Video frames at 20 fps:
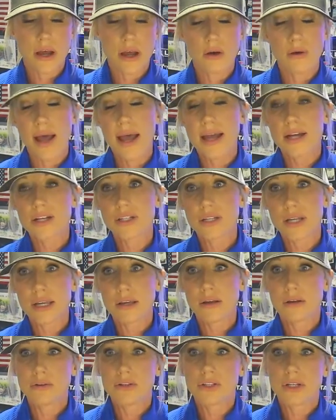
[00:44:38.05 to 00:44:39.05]
Oh, actually,
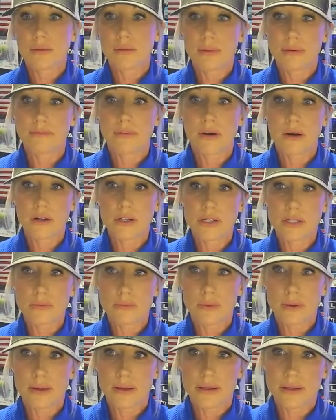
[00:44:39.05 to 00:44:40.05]
who should have been first
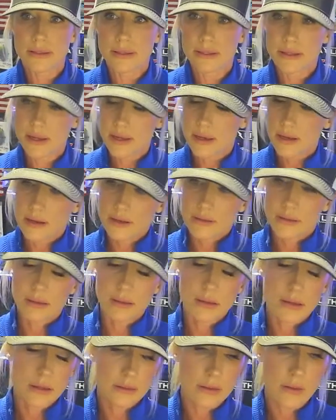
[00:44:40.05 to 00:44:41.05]
was the
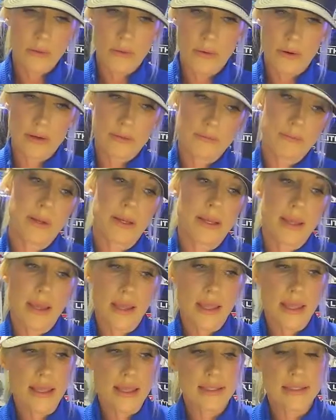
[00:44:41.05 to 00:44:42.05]
good Lord,
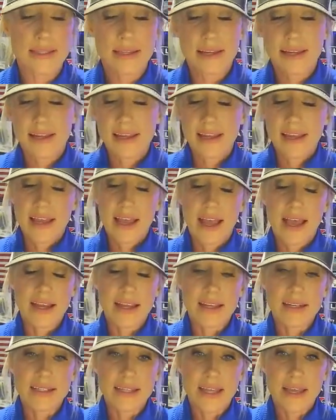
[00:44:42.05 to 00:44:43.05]
because I
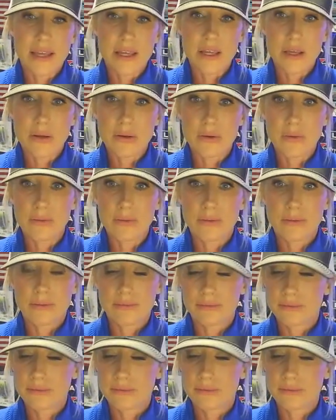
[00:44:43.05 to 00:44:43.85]
can tell you,